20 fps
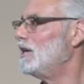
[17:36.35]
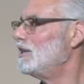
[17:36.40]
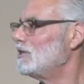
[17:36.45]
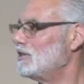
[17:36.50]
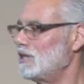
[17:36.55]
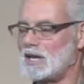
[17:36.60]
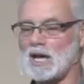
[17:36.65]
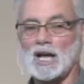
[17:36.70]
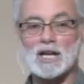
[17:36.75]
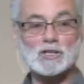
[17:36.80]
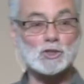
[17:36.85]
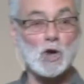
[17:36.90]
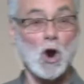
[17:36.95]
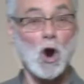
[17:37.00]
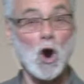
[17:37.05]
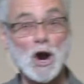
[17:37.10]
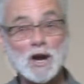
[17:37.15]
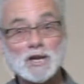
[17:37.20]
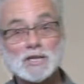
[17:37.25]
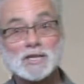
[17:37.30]
to God's
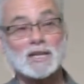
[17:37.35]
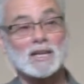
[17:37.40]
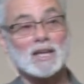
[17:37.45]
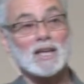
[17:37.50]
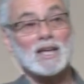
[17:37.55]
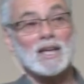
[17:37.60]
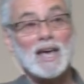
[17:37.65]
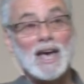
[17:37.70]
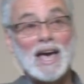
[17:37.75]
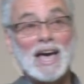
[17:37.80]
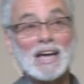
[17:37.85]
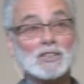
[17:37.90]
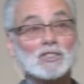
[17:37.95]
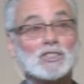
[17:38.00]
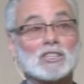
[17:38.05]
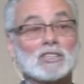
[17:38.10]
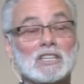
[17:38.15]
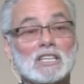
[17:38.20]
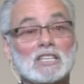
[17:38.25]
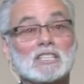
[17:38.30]
heart and
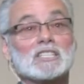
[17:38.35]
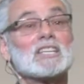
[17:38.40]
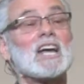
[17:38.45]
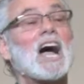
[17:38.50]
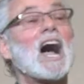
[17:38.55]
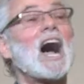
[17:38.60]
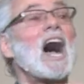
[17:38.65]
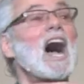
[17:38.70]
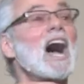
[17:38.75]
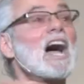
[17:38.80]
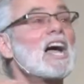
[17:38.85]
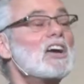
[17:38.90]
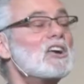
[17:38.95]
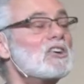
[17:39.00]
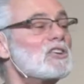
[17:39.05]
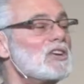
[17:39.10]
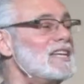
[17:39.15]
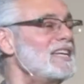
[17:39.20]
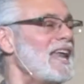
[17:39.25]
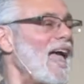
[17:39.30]
to the
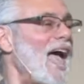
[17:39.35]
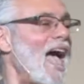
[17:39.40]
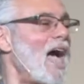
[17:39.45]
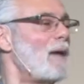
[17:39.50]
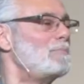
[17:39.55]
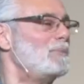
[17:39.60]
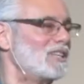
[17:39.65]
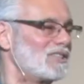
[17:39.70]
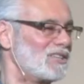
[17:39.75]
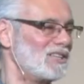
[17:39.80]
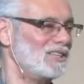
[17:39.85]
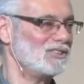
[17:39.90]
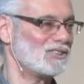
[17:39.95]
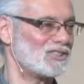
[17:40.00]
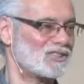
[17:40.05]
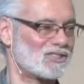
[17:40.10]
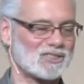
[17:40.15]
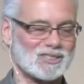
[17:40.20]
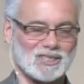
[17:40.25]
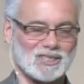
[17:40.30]
entire inhabitants